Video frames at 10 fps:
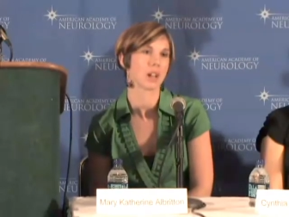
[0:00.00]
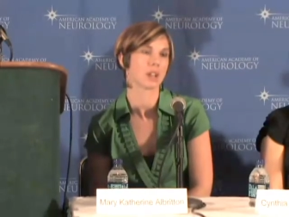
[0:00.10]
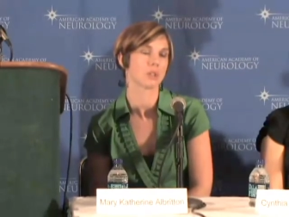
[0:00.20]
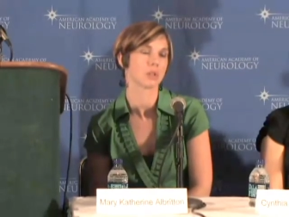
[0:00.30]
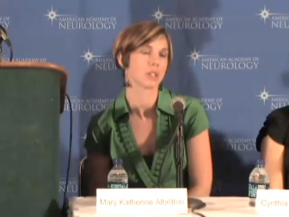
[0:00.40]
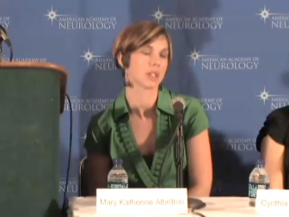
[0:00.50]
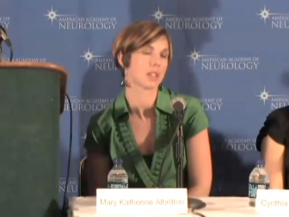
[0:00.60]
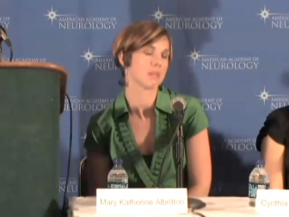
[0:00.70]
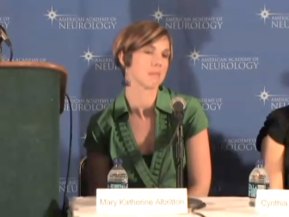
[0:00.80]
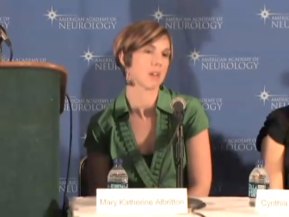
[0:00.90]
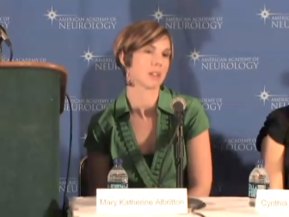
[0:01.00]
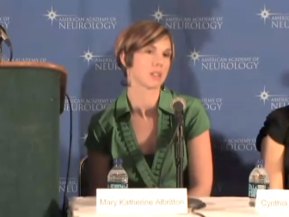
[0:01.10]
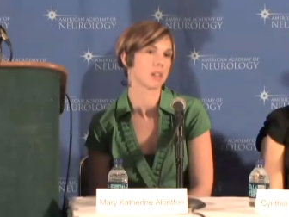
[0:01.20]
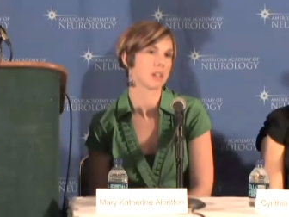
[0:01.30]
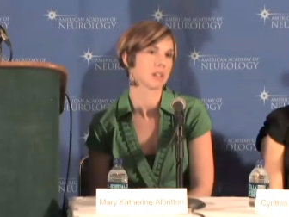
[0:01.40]
uh, nor did it
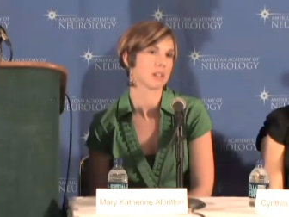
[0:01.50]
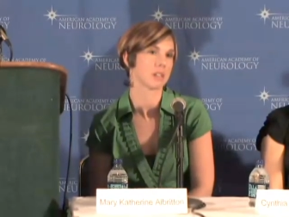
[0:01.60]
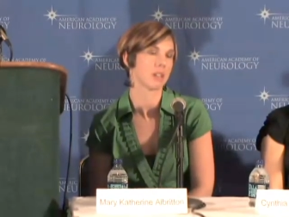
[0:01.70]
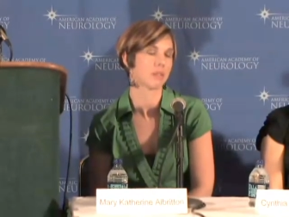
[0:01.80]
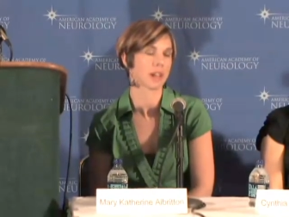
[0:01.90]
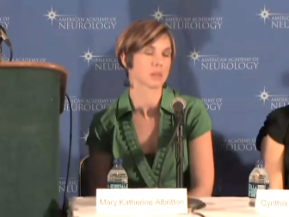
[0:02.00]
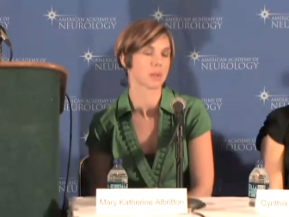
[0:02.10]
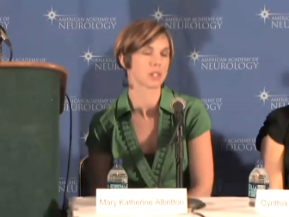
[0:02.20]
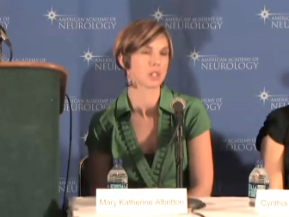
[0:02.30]
uh, affect my